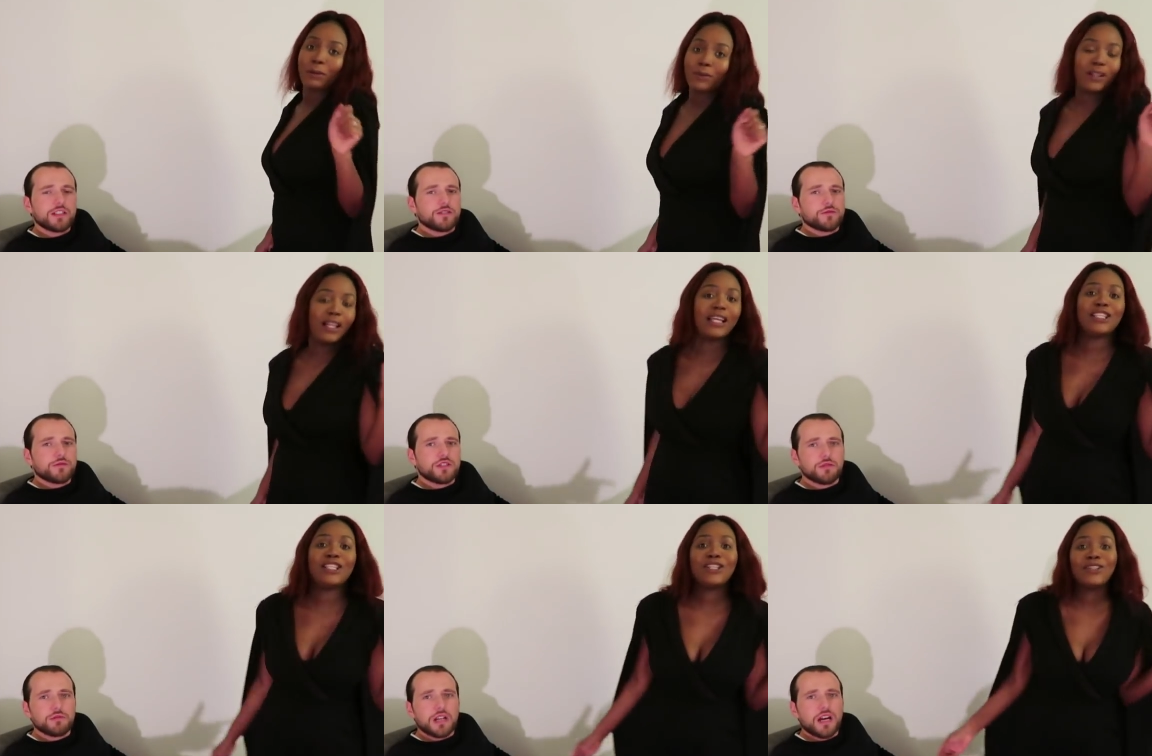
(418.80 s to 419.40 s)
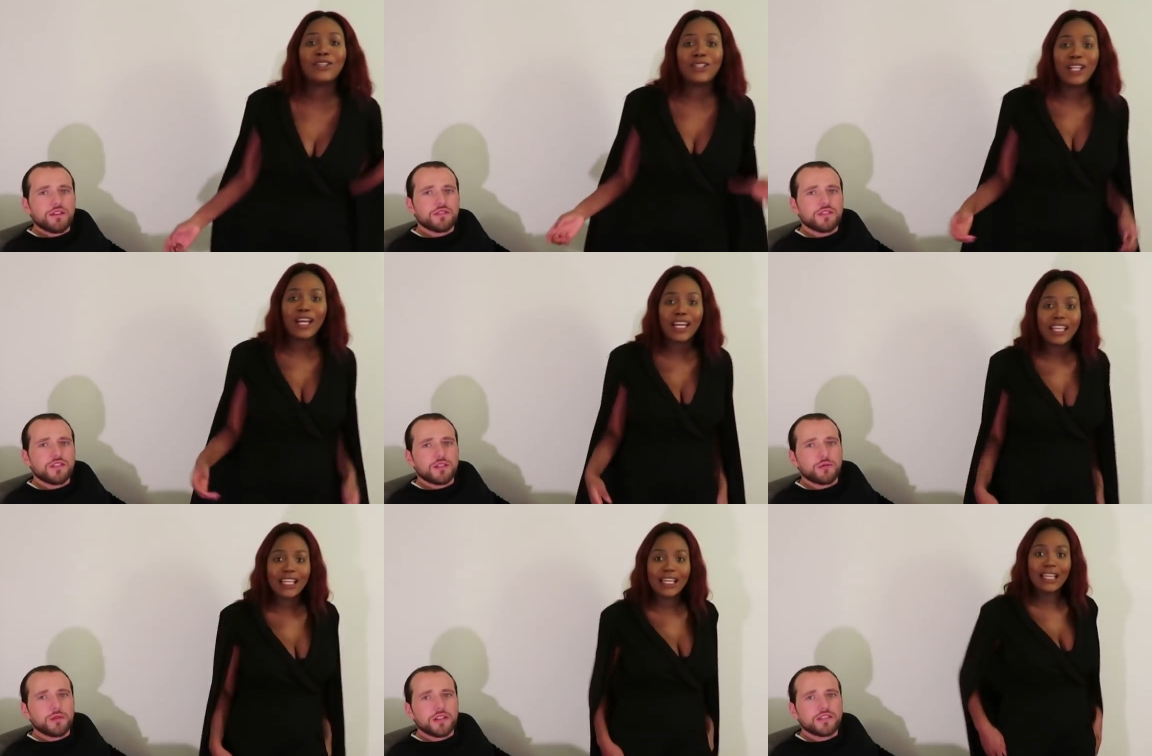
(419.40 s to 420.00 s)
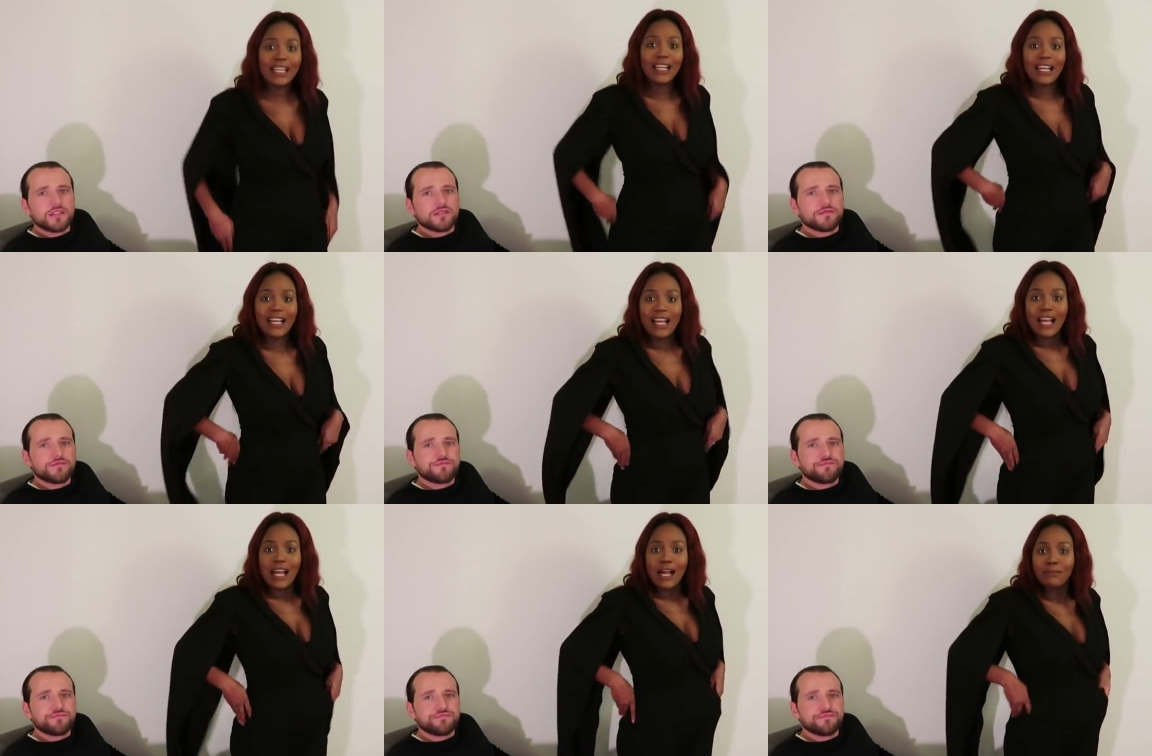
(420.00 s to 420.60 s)
Speaker 1: to people like
Speaker 2: you. She would have to like, deal
Speaker 1: with.
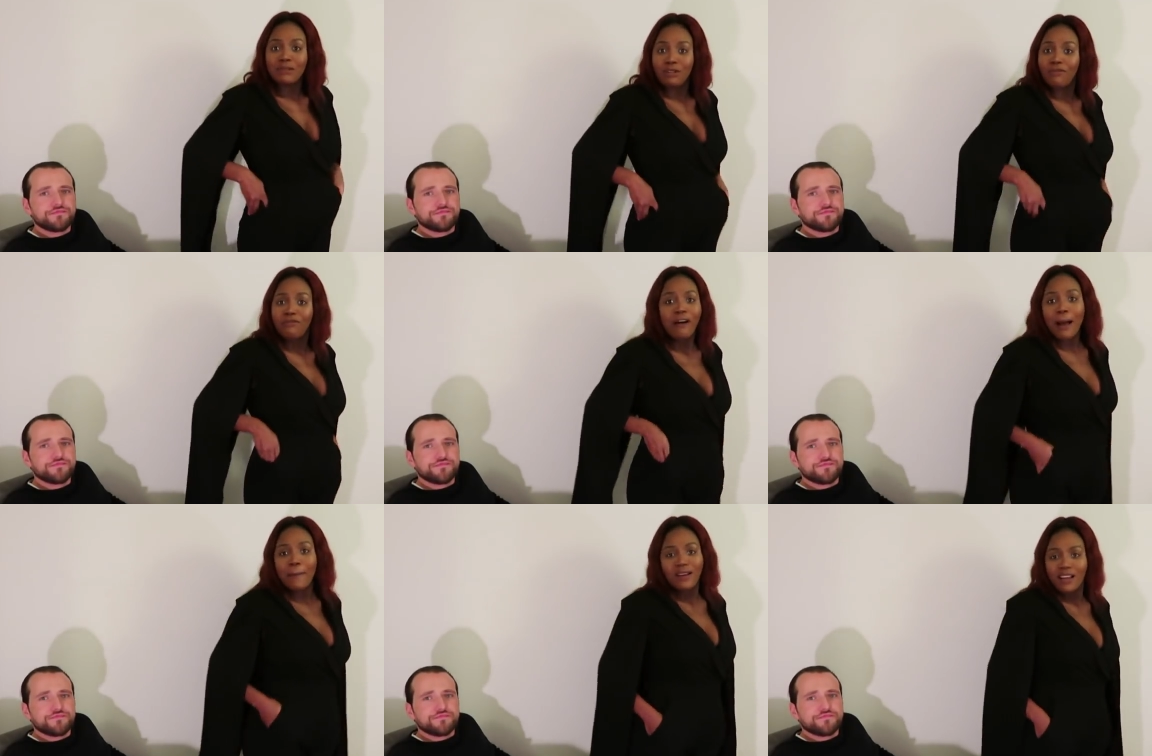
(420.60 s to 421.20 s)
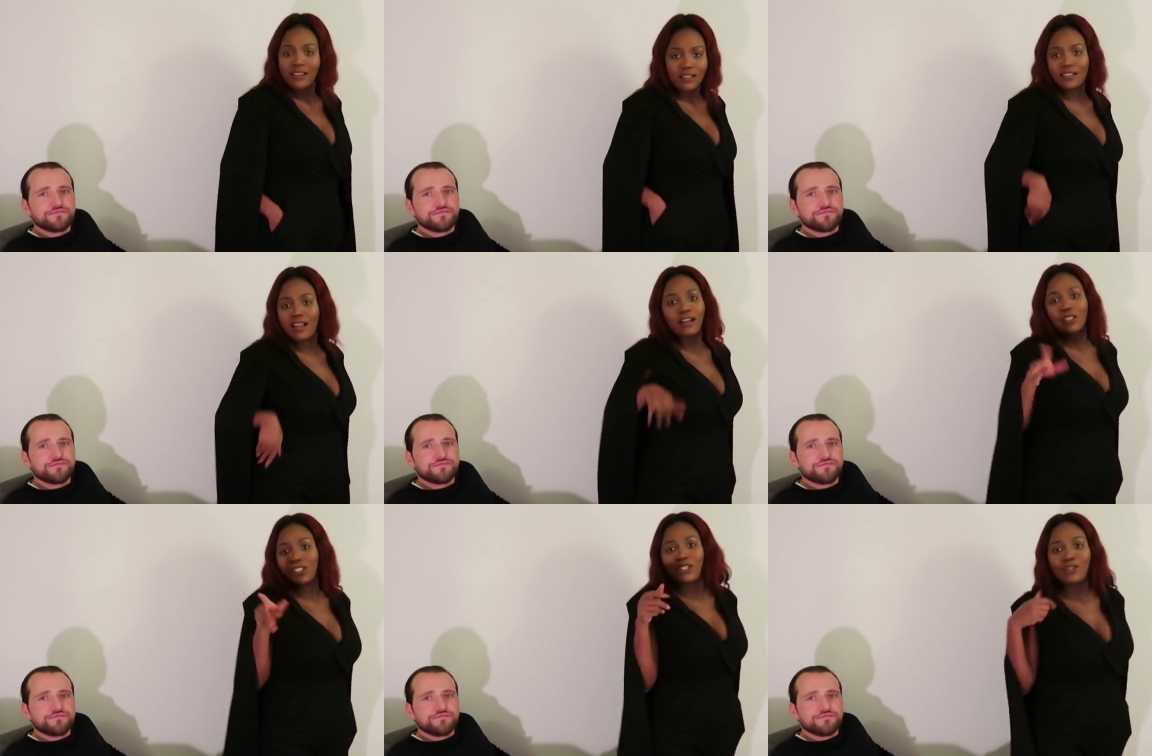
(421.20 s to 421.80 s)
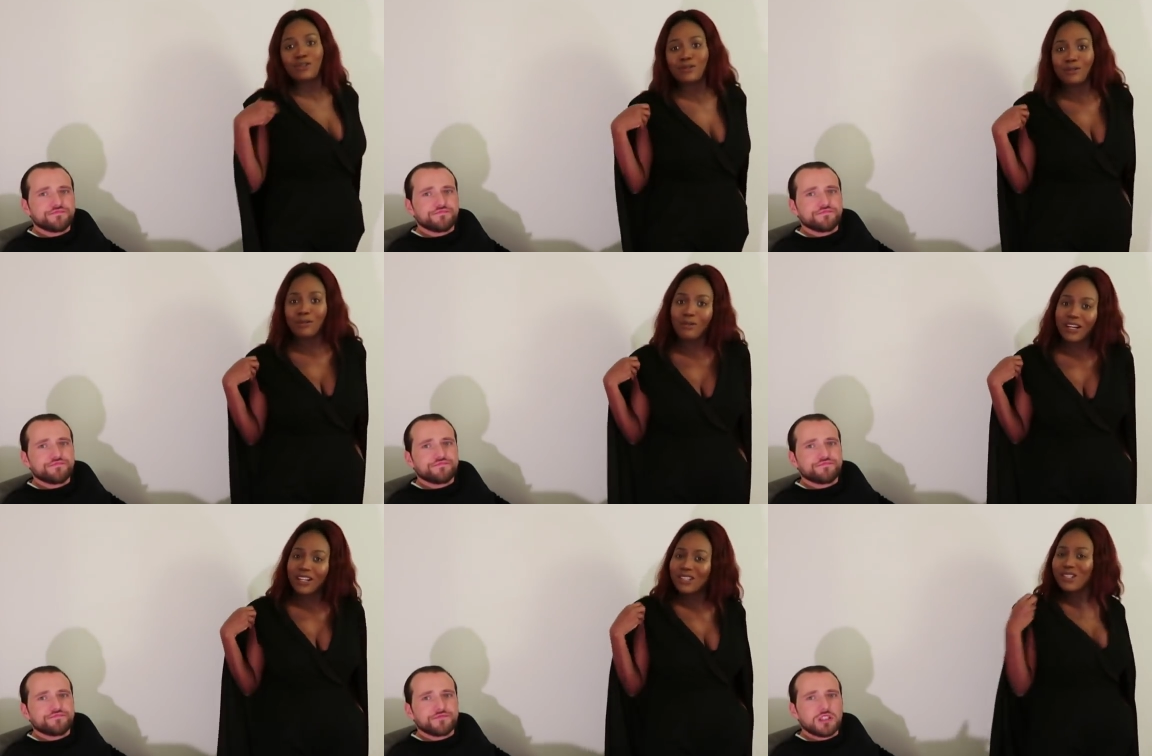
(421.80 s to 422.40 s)
I'm too fabulous to touch you.
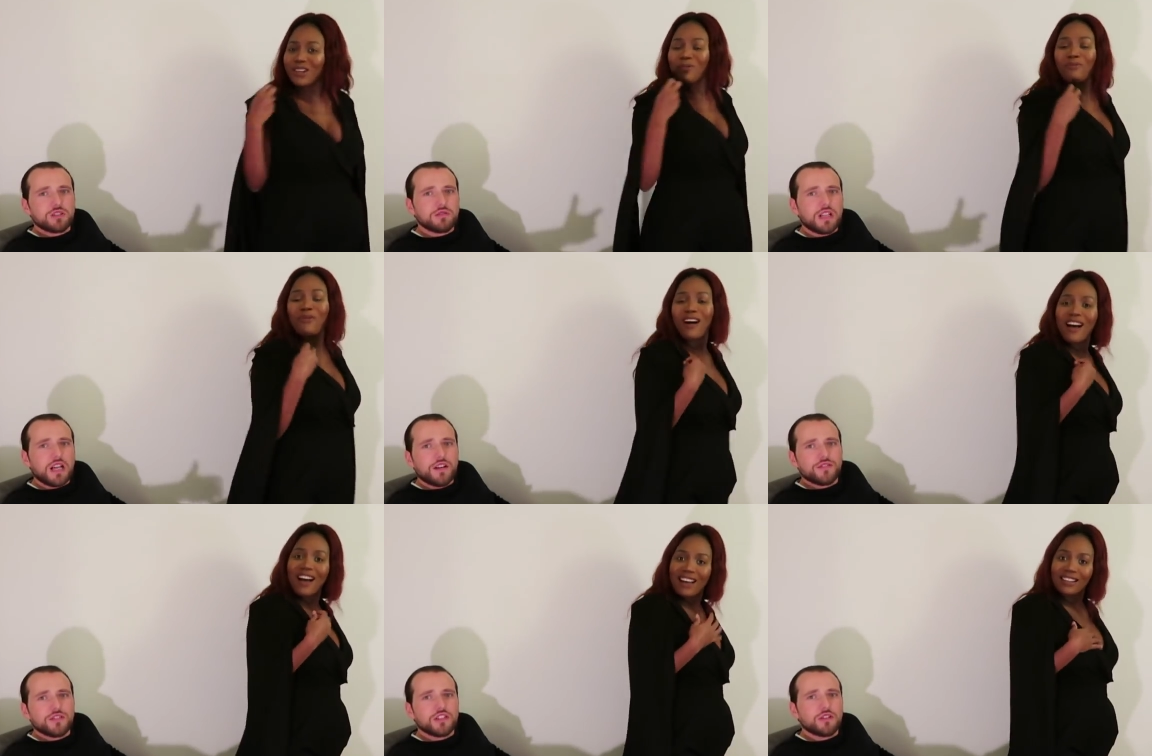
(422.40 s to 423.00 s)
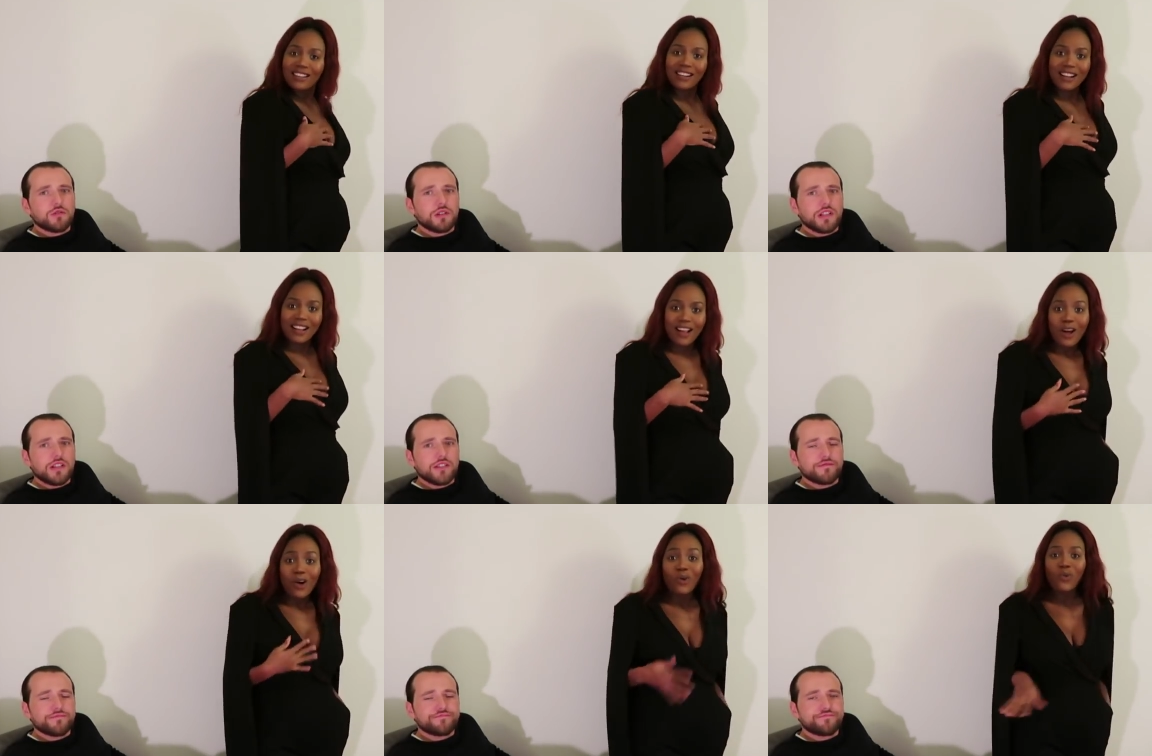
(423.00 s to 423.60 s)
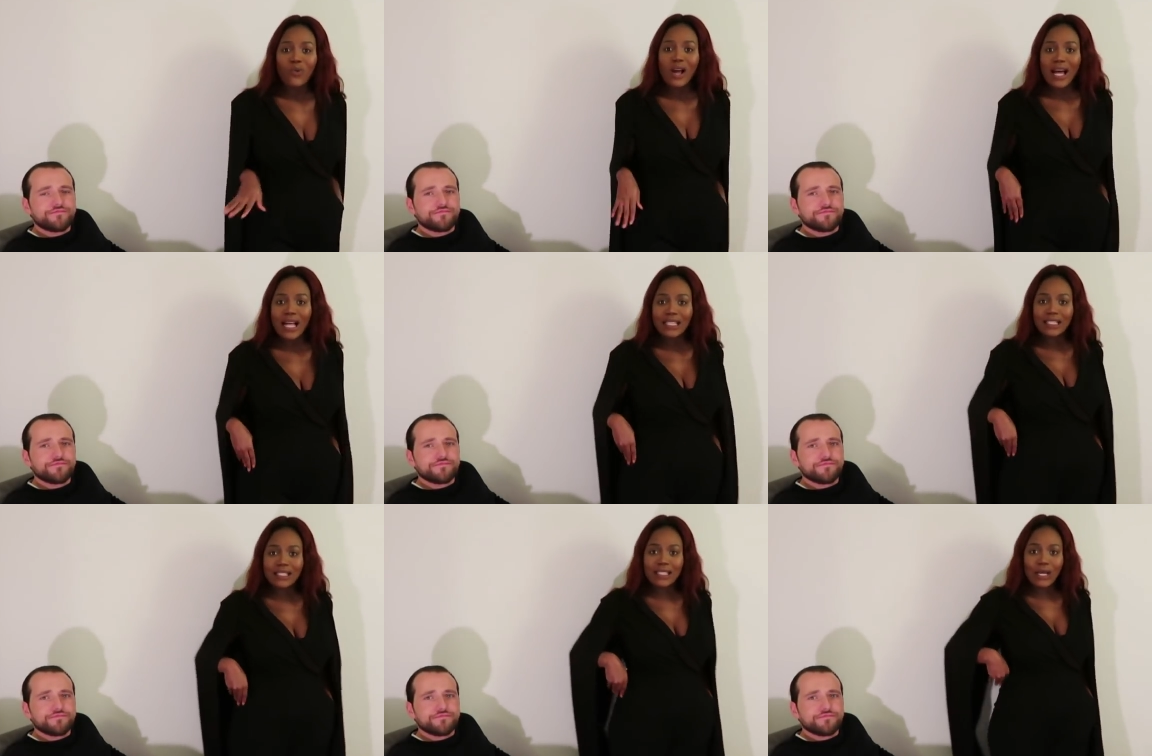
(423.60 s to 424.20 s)
What are you?
Speaker 2: She would have to deal with.
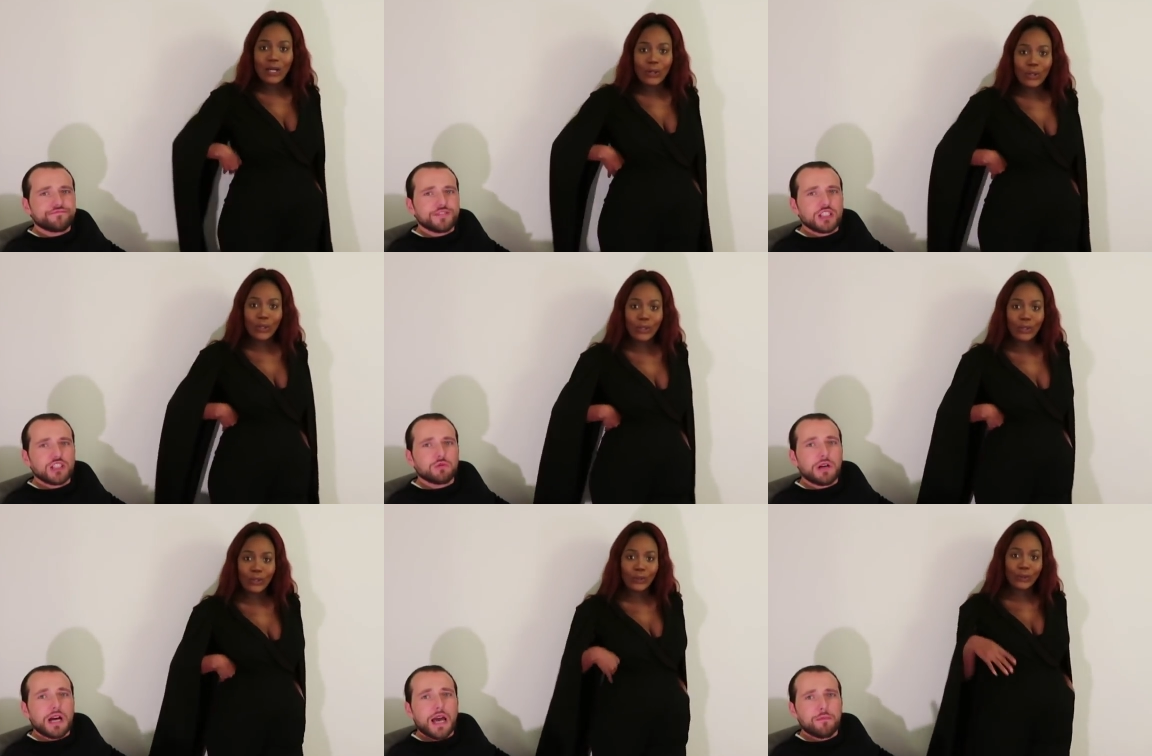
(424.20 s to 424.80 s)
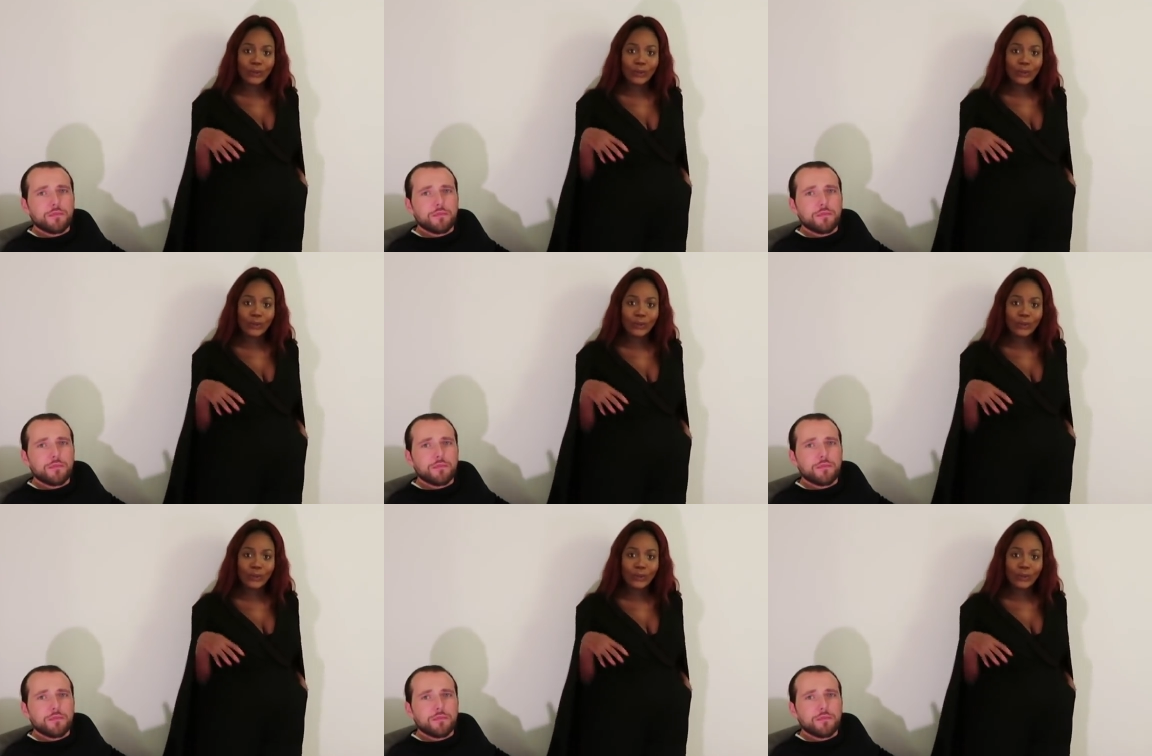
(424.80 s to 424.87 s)
Speaker 1: What?
Speaker 2: Oh. This is what